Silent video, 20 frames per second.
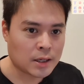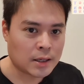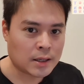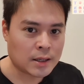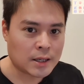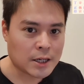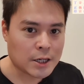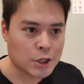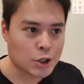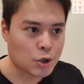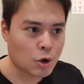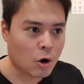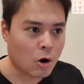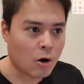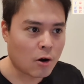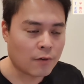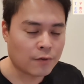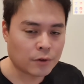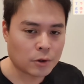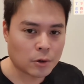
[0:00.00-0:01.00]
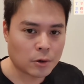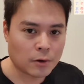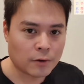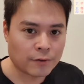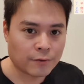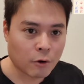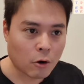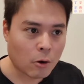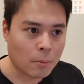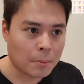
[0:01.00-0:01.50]
in each of the
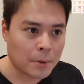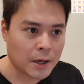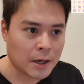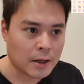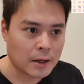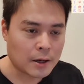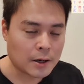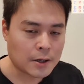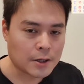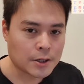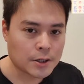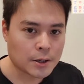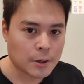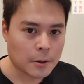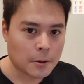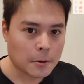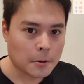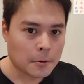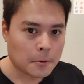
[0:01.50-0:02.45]
4 pillars